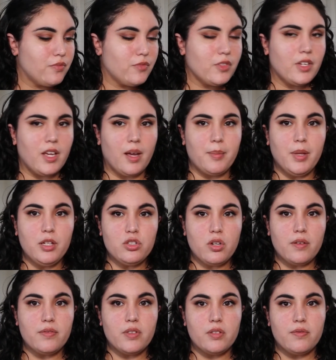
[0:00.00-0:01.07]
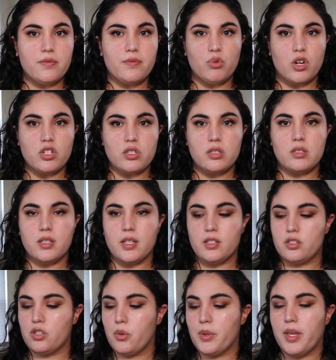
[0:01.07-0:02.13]
Okay, I'm not sure if the brush is like
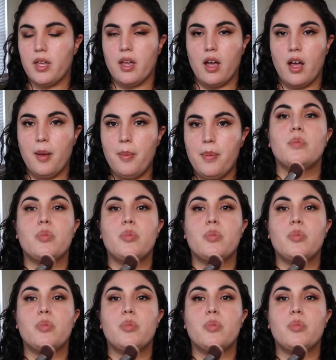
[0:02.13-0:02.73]
soaking up the